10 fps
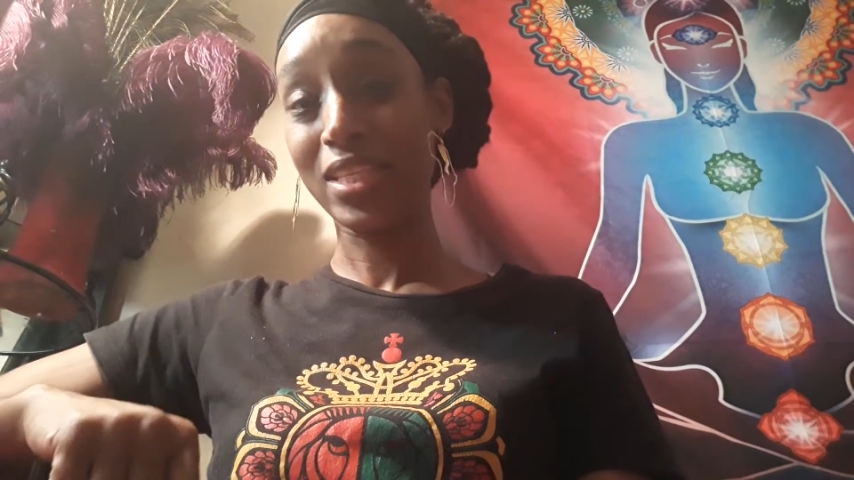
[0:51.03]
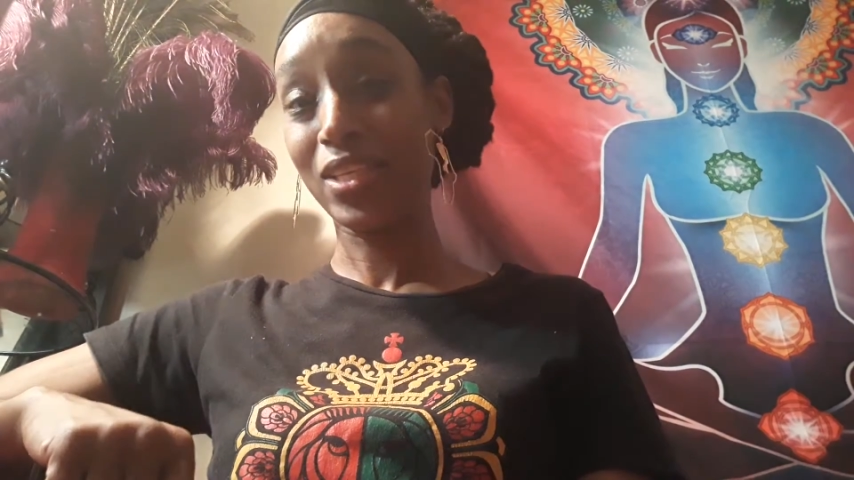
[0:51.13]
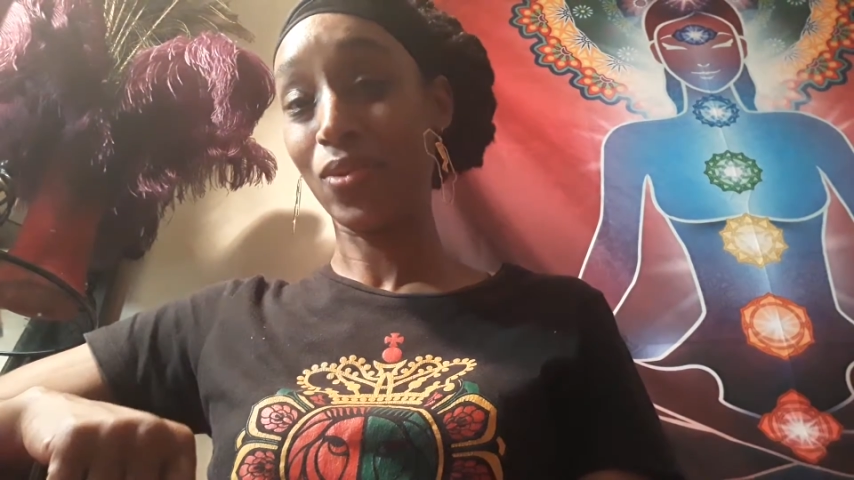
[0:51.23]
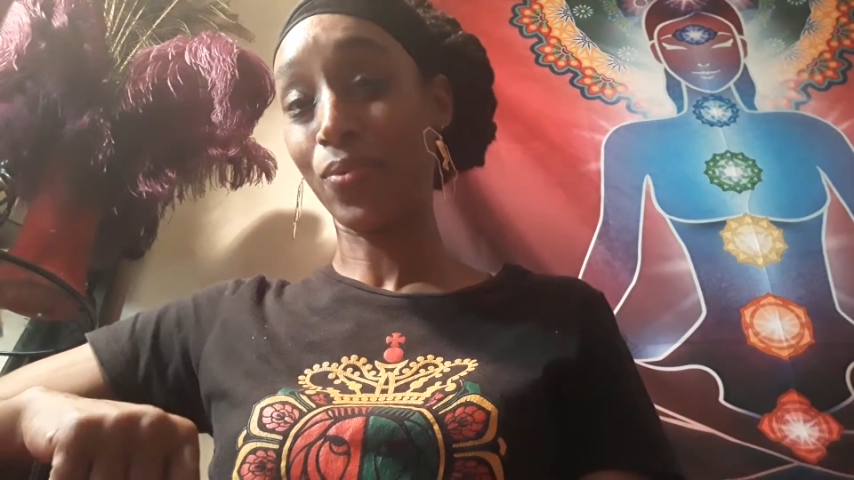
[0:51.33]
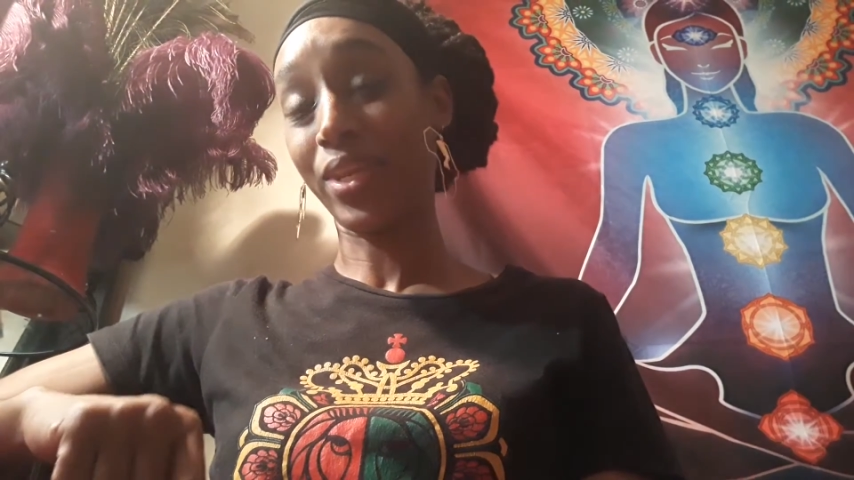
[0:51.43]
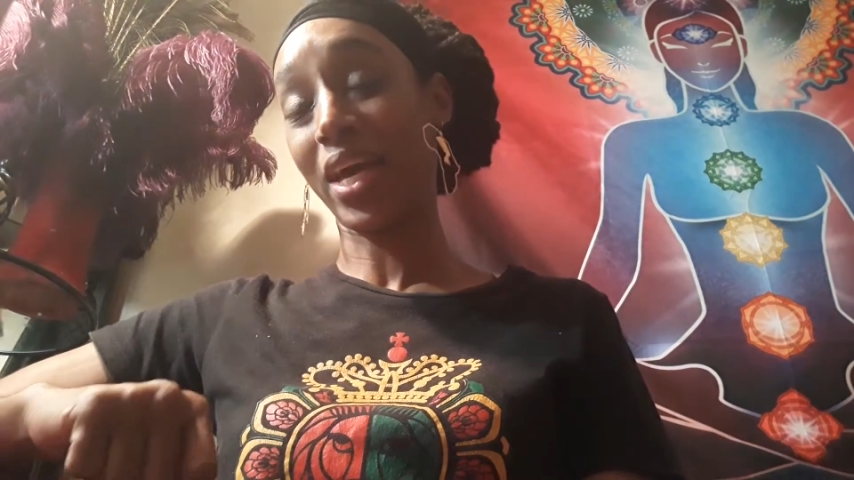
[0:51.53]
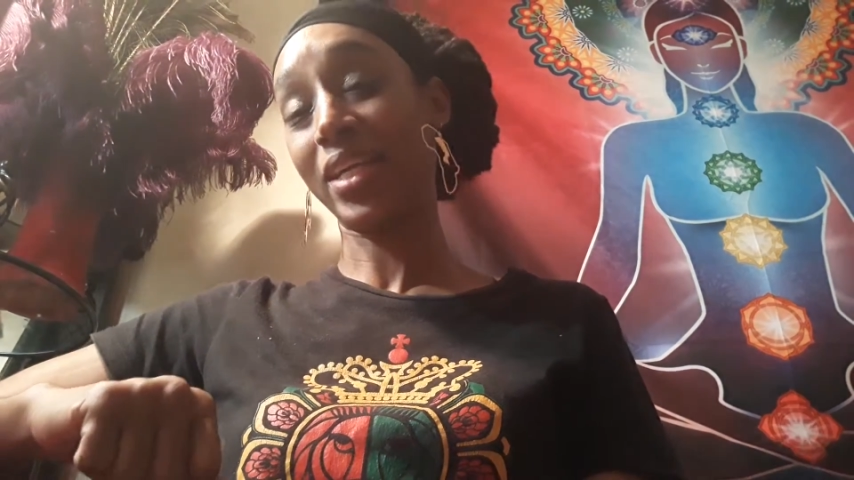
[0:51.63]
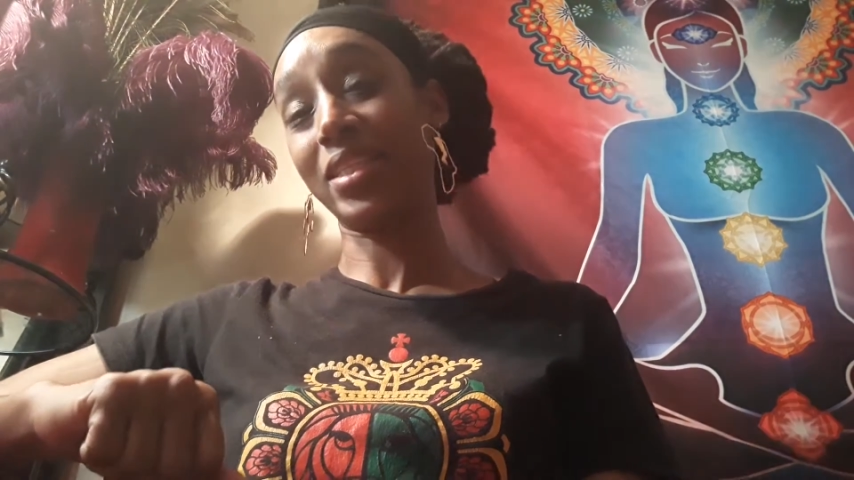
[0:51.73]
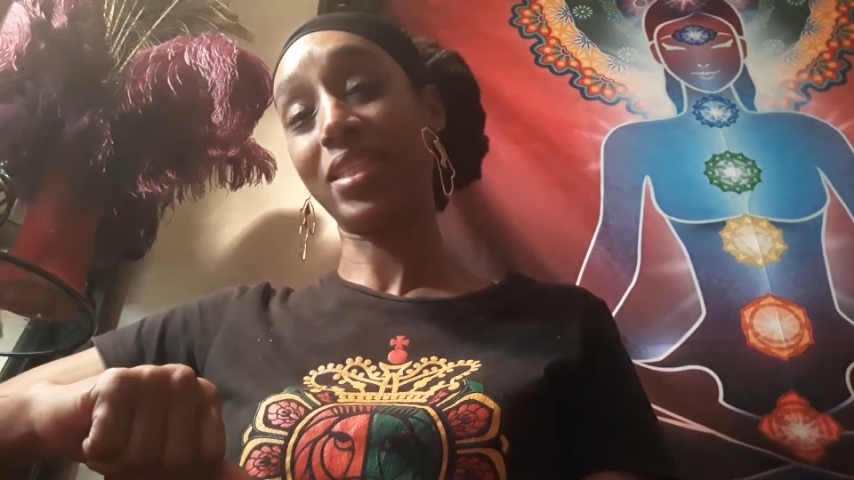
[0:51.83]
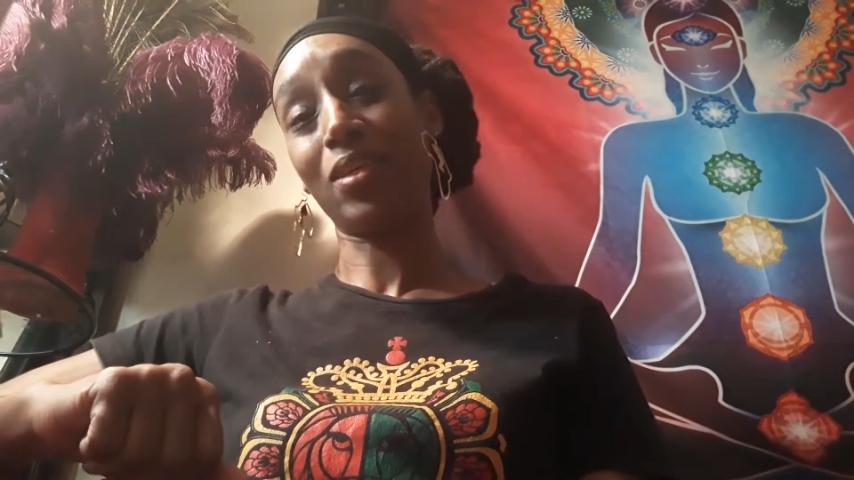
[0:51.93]
U N
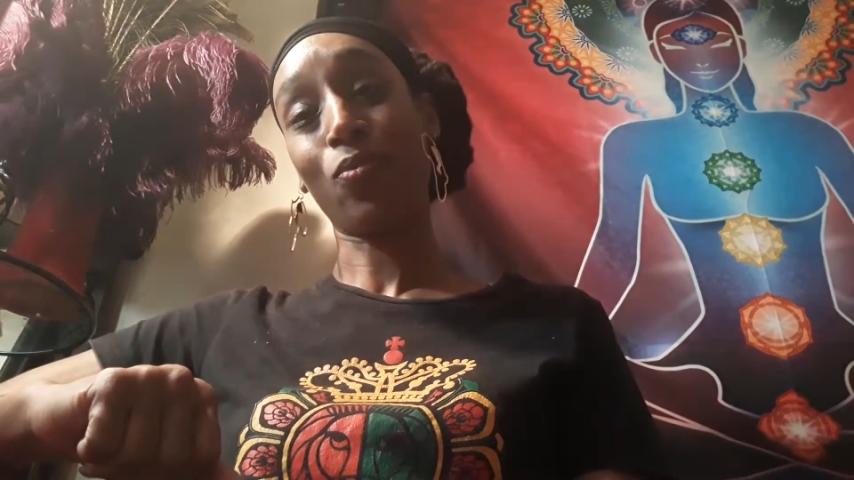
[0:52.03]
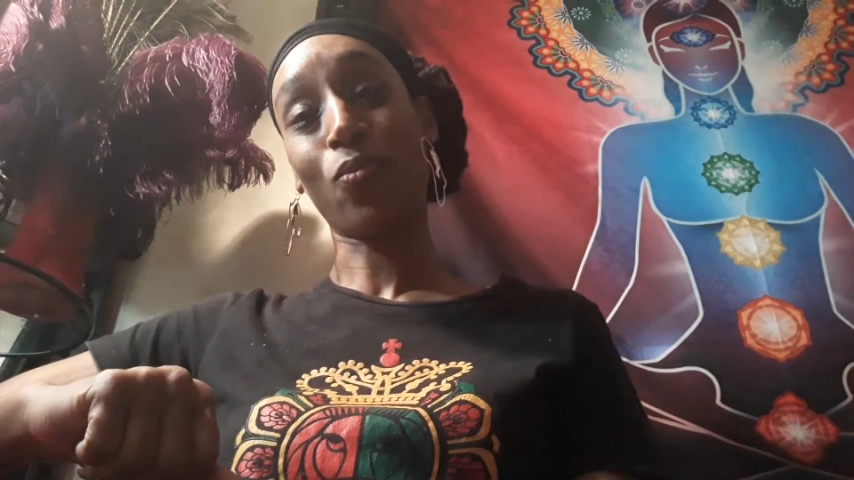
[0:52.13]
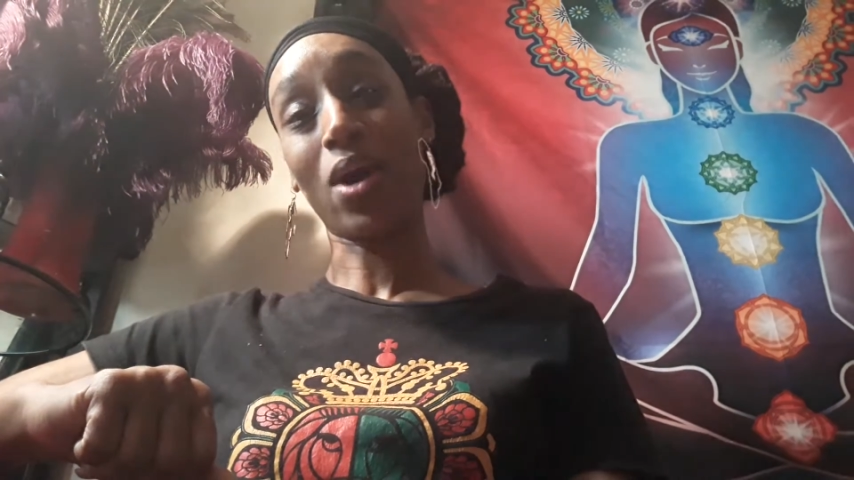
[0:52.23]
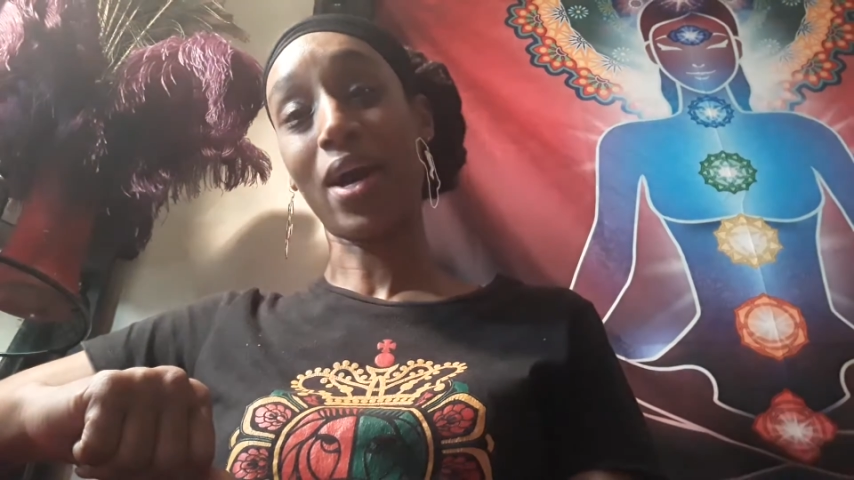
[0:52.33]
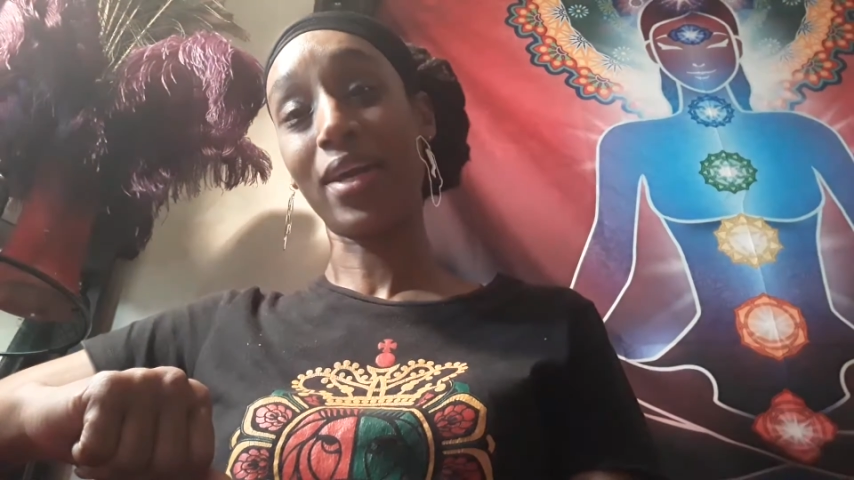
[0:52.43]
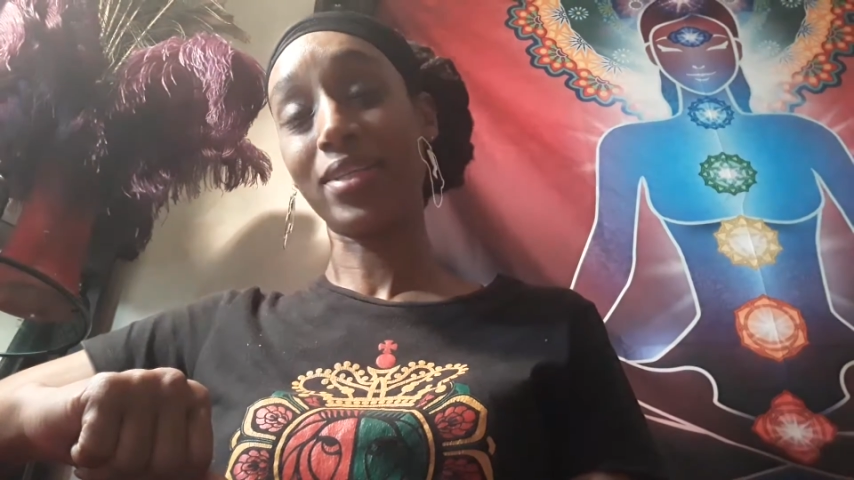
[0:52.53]
I T Y.